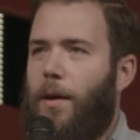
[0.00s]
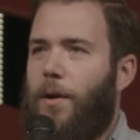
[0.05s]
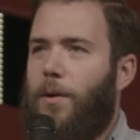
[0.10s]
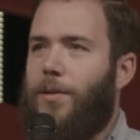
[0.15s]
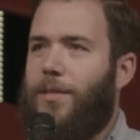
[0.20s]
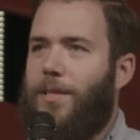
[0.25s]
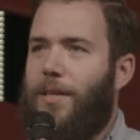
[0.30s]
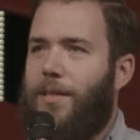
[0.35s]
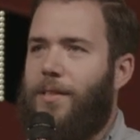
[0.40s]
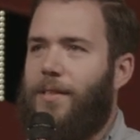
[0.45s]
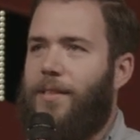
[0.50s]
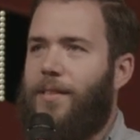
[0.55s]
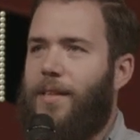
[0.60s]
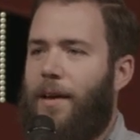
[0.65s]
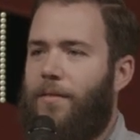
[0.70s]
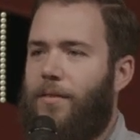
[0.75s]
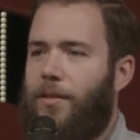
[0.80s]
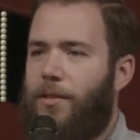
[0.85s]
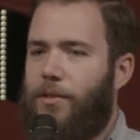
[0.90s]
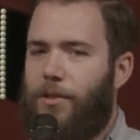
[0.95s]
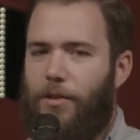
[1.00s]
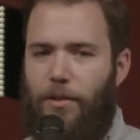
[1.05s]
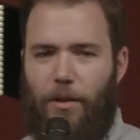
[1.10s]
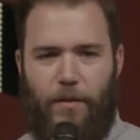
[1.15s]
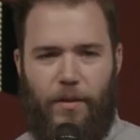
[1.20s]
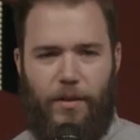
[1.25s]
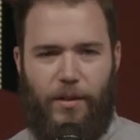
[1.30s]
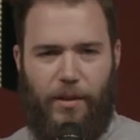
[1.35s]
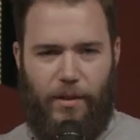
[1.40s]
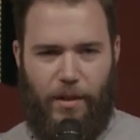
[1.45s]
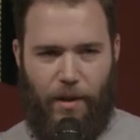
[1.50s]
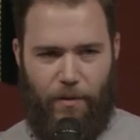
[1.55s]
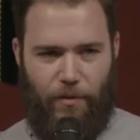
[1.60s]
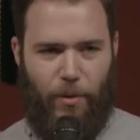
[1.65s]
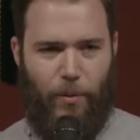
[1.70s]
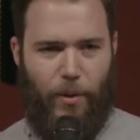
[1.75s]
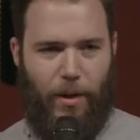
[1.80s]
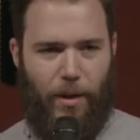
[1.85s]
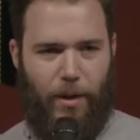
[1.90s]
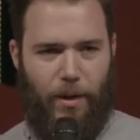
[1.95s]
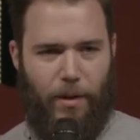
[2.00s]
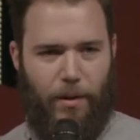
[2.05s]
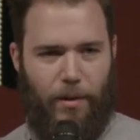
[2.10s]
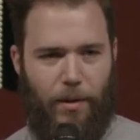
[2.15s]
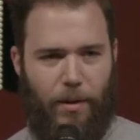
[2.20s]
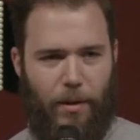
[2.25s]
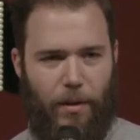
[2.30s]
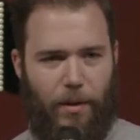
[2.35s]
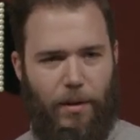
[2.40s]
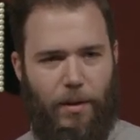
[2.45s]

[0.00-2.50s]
was it seven services every weekend?